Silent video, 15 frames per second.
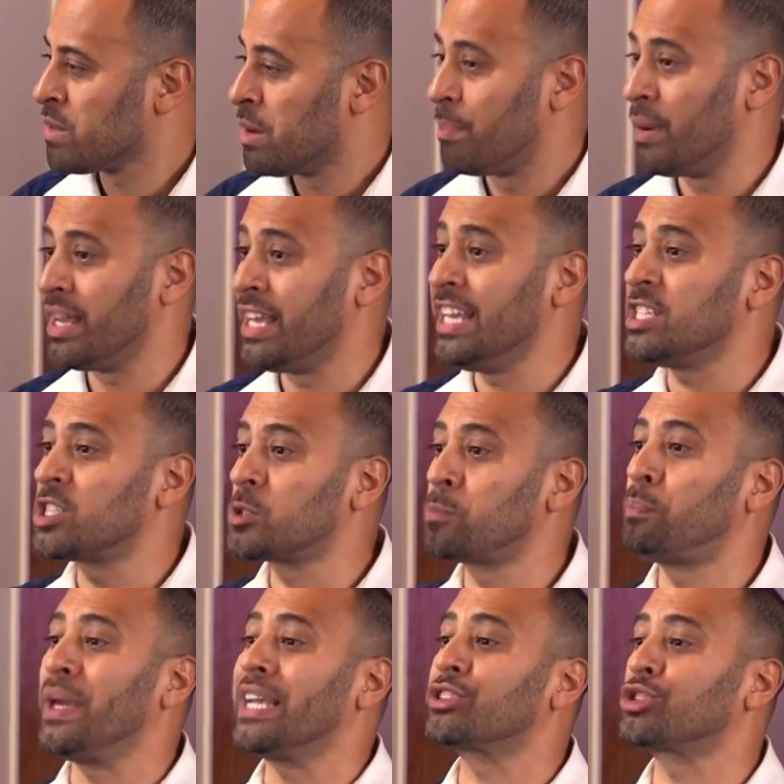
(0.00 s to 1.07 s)
But he
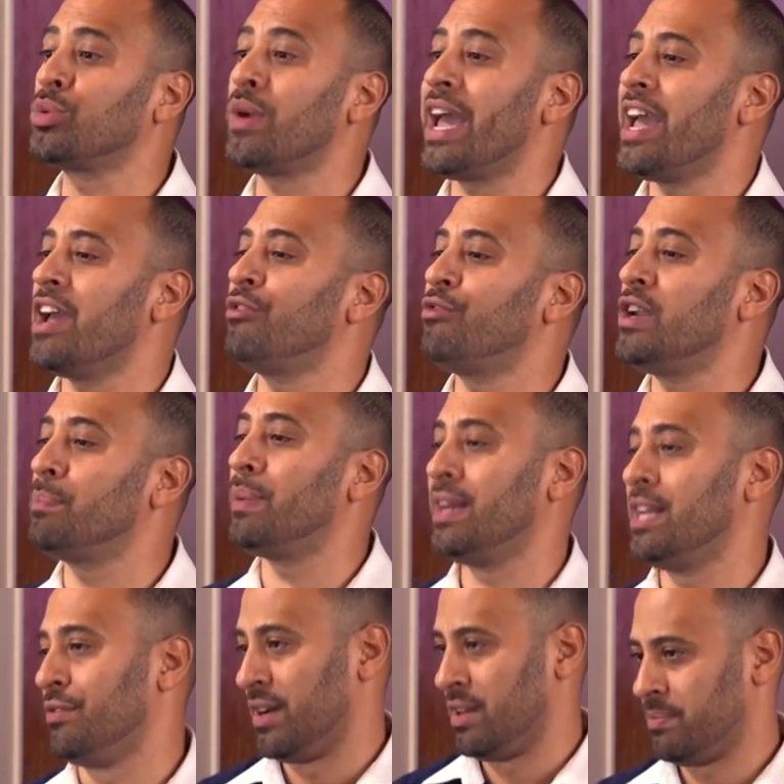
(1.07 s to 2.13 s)
speaks to every
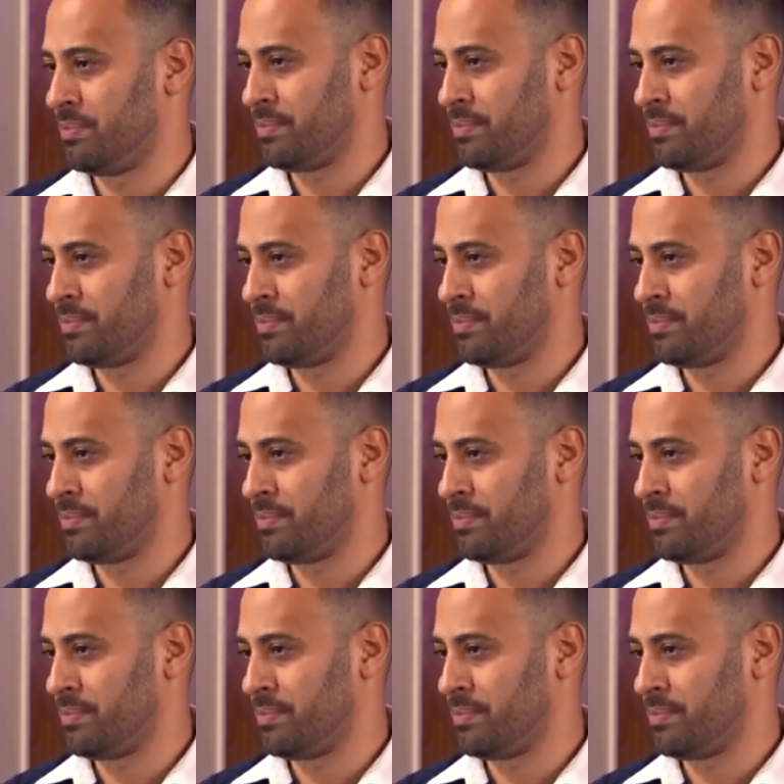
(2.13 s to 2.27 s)
believer.